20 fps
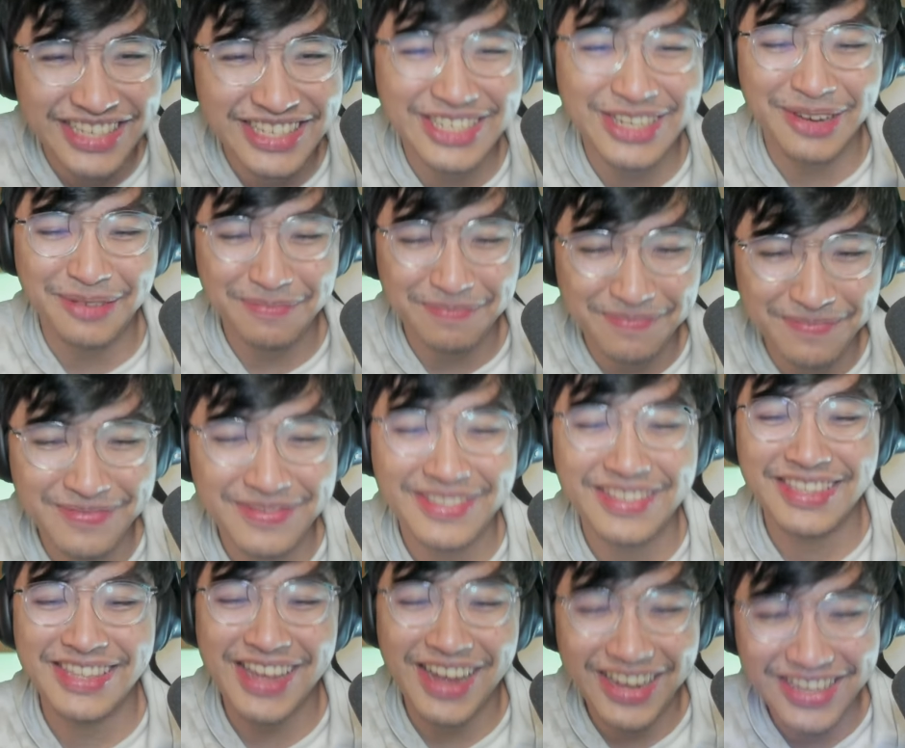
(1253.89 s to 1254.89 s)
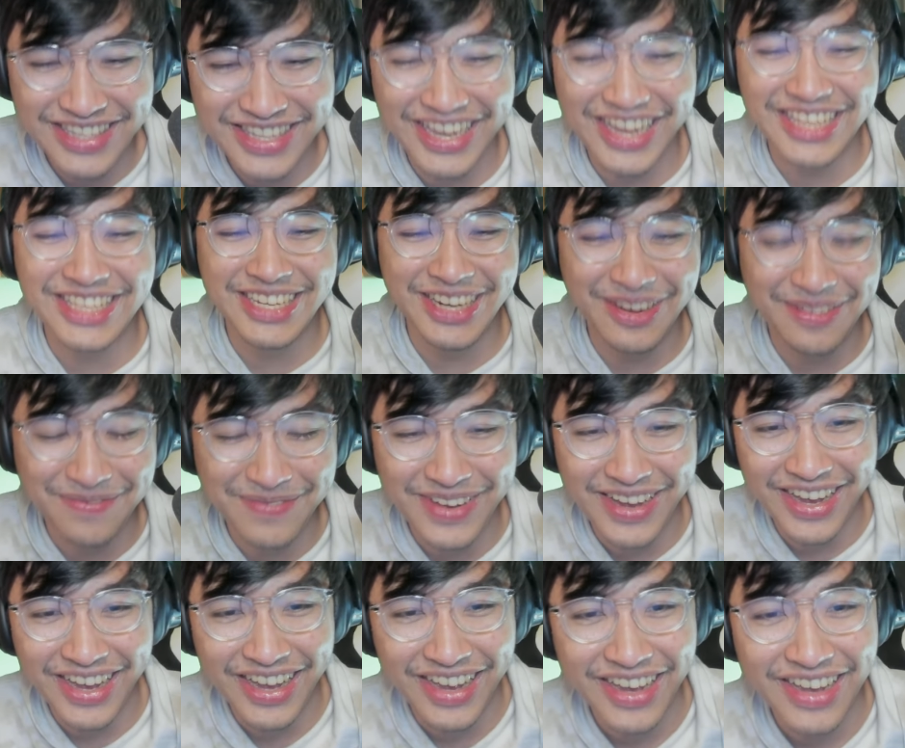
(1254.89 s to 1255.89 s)
Dr.
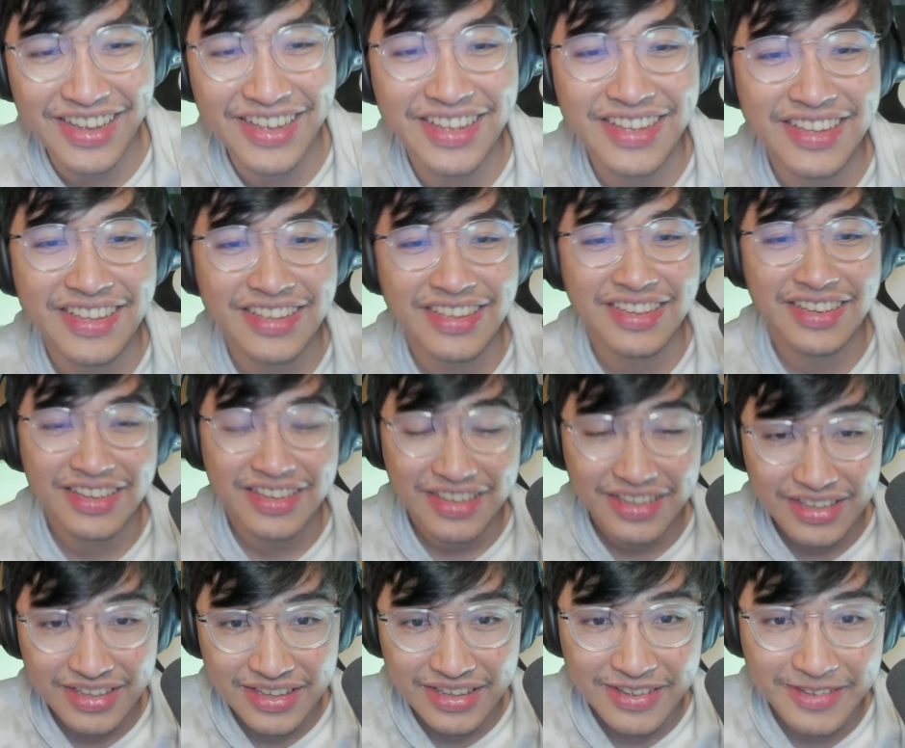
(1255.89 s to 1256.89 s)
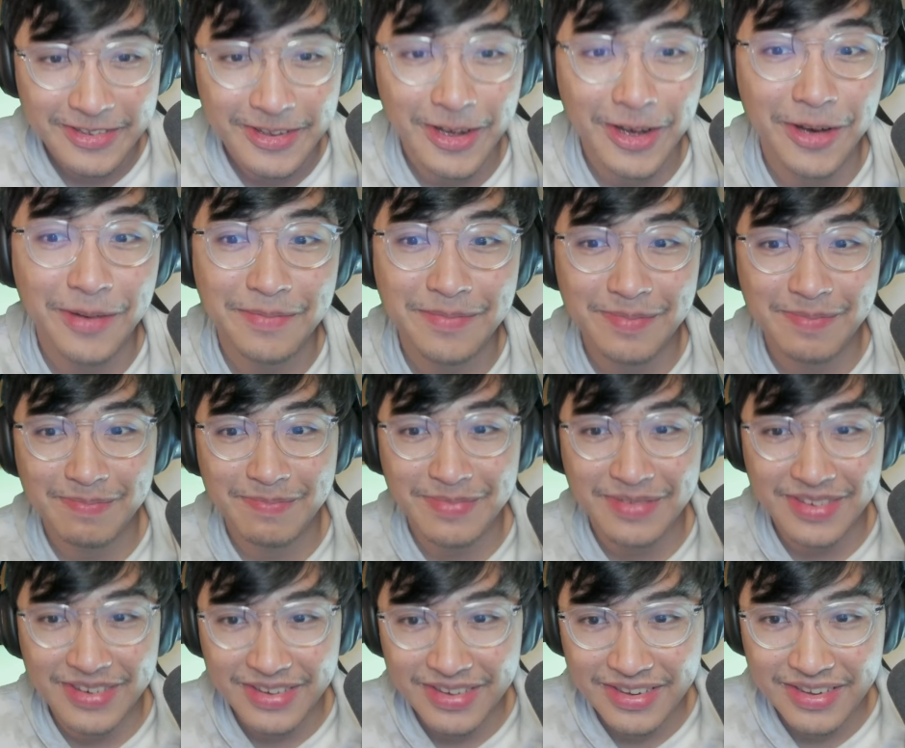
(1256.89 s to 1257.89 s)
Chopper! Oh.
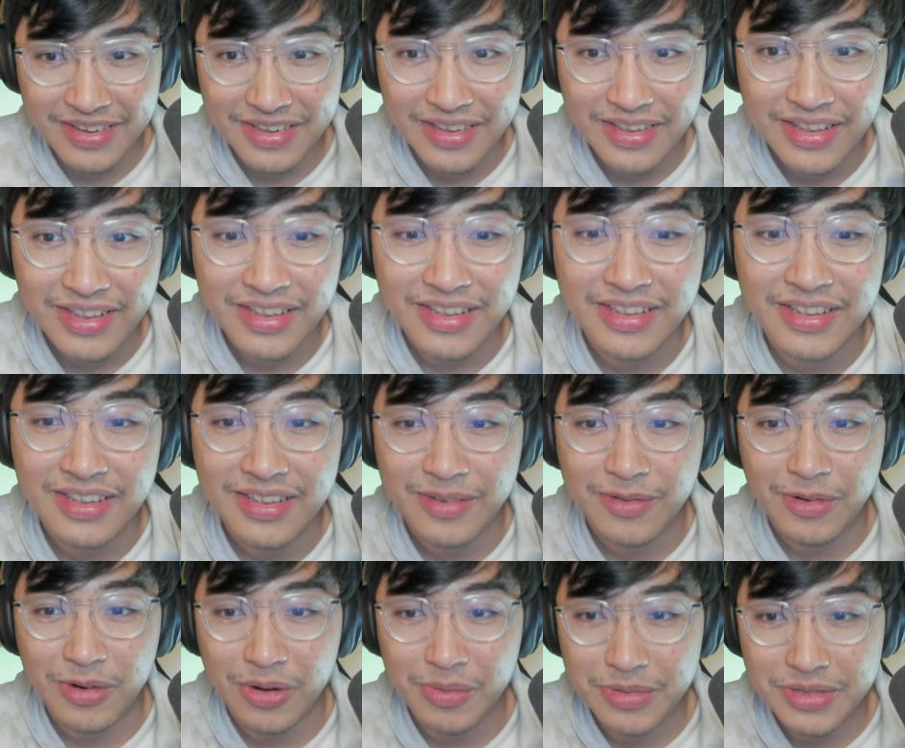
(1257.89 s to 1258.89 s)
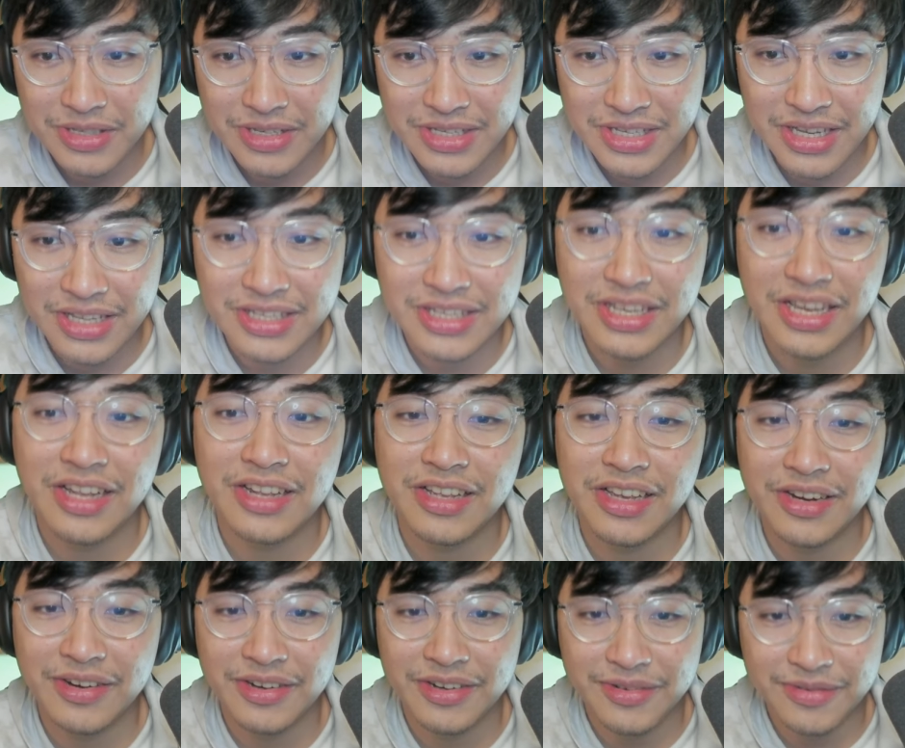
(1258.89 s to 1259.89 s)
We're almost to set sail
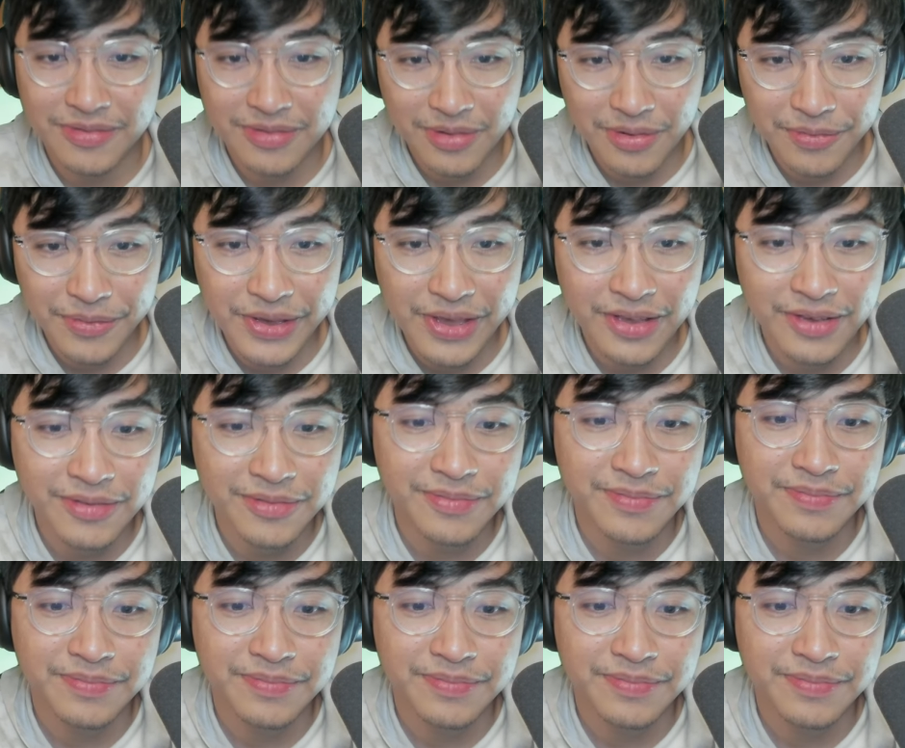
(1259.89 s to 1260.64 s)
here, Luffy.